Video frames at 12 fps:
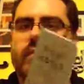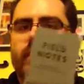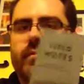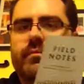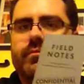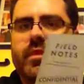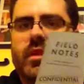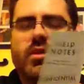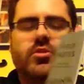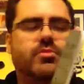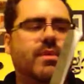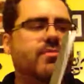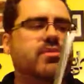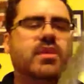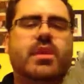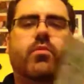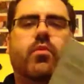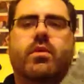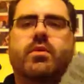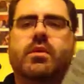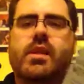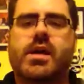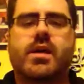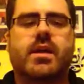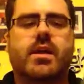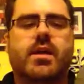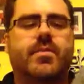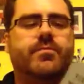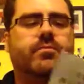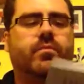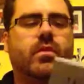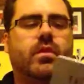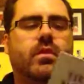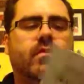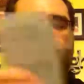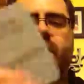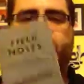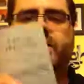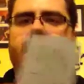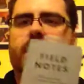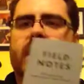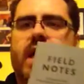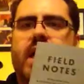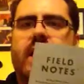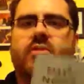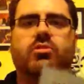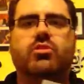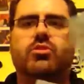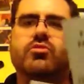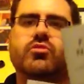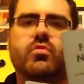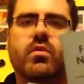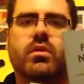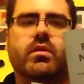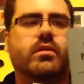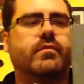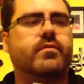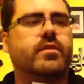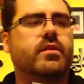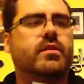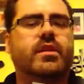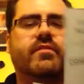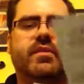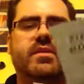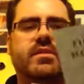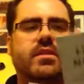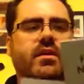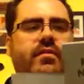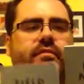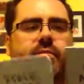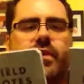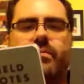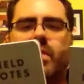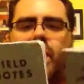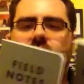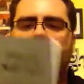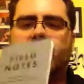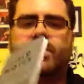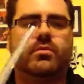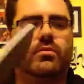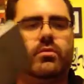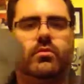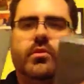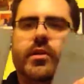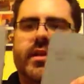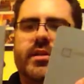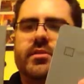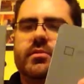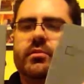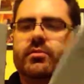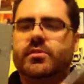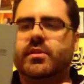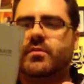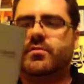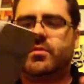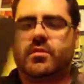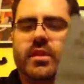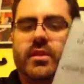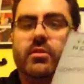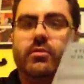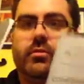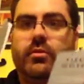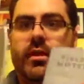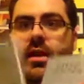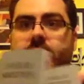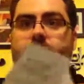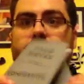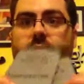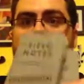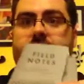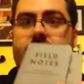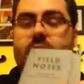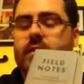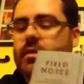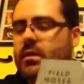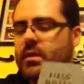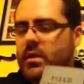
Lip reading: of them. So maybe you can keep one to like for like display, and you can use one for like fun stuff. But it's a Lootcrate exclusive, so like a Lootcrate brand.